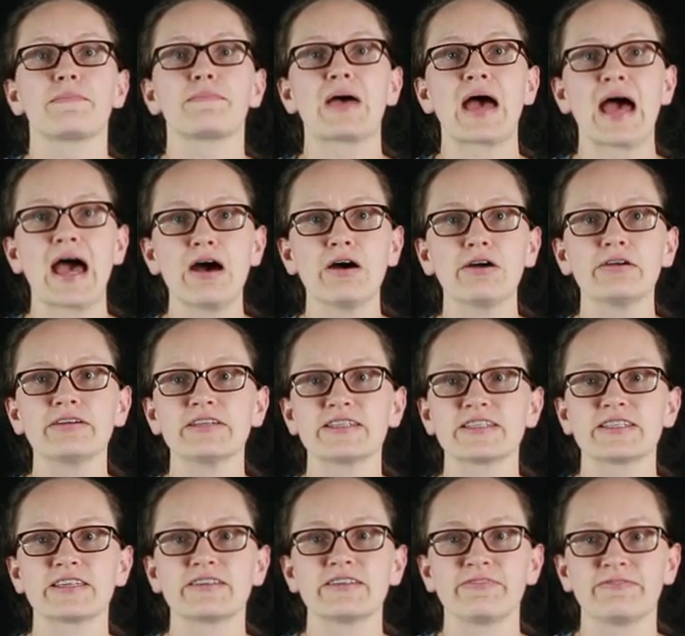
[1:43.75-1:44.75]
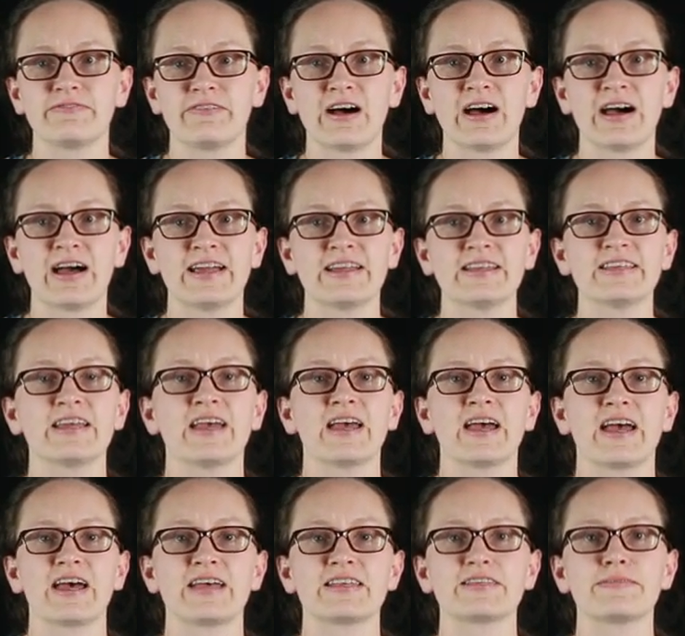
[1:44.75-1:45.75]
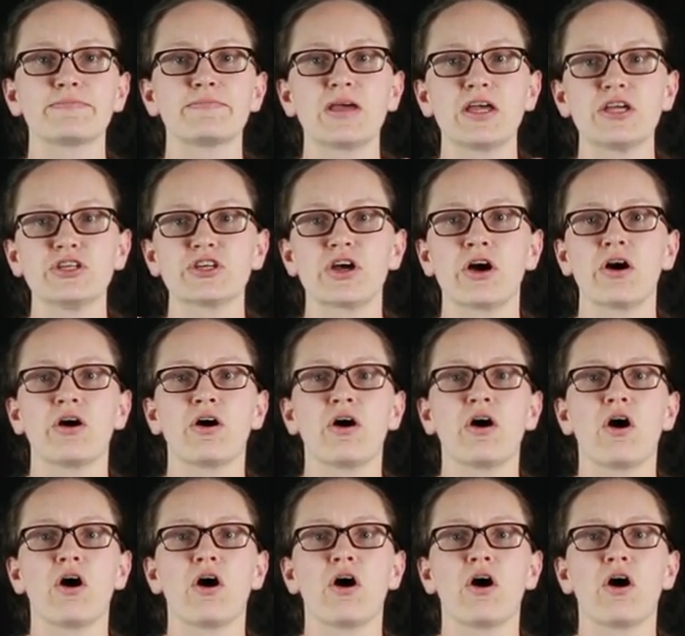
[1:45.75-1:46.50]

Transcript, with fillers: Power is defined as a measure